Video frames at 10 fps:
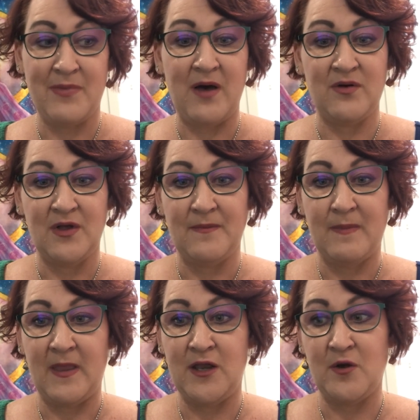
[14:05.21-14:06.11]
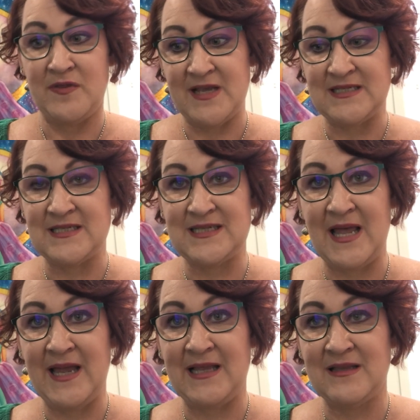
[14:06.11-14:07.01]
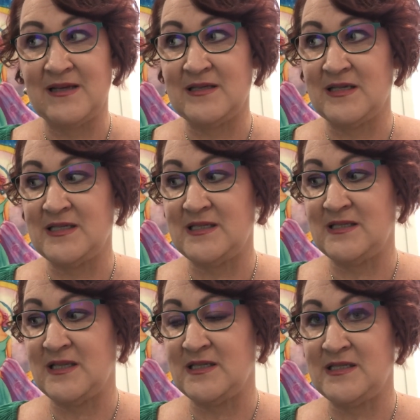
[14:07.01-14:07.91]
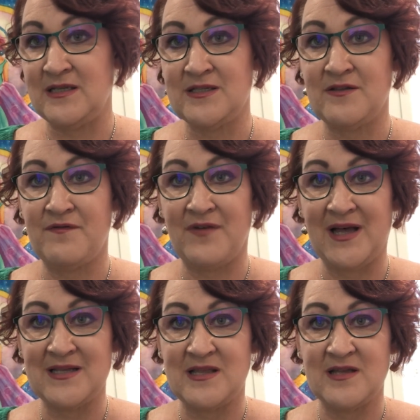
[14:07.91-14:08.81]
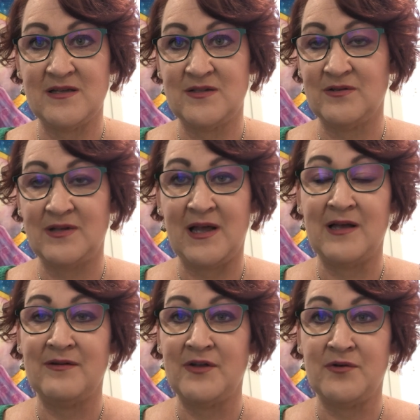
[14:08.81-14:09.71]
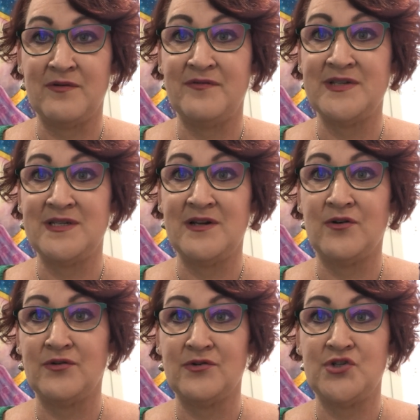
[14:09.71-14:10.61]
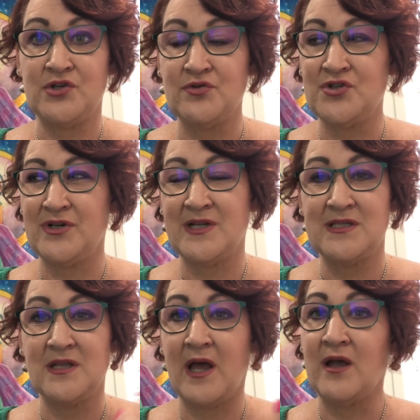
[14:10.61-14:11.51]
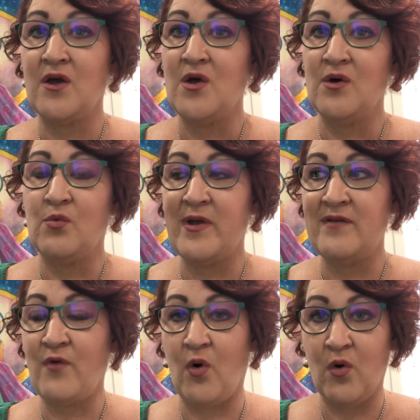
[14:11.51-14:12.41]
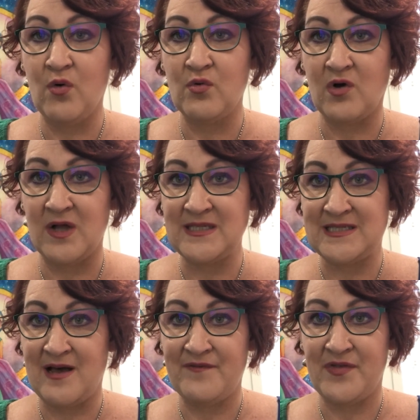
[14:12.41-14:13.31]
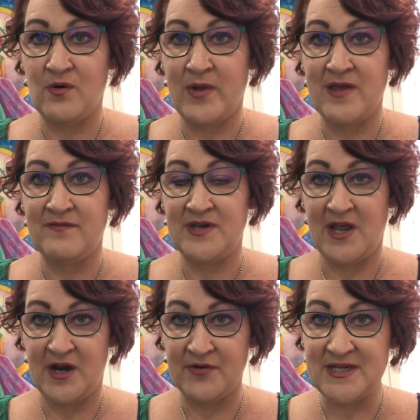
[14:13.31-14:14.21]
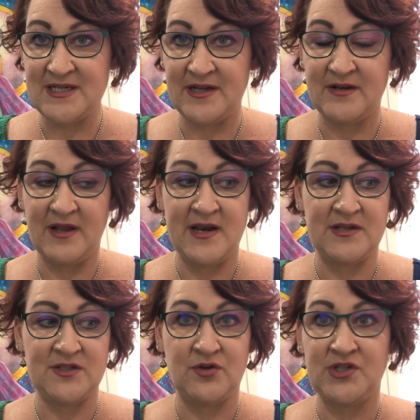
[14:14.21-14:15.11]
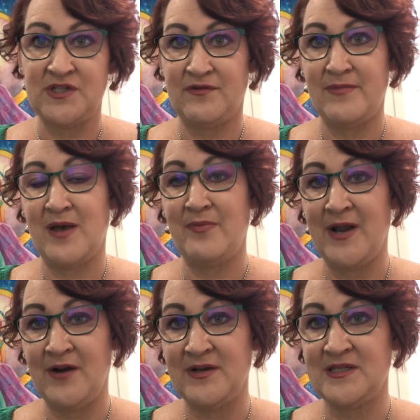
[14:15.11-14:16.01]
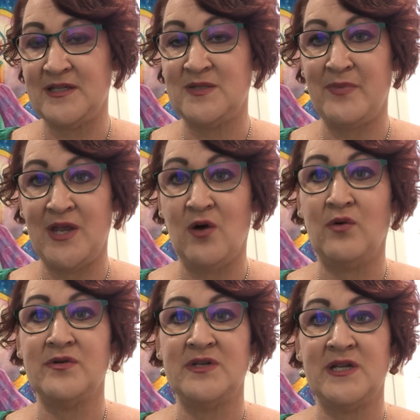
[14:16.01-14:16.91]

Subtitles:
But, you know, and there's a saying that the sins of the fathers, you know, are visited on the children. It's like we've all got stuff that we've inherited, and it's not just from our parents, it's beyond.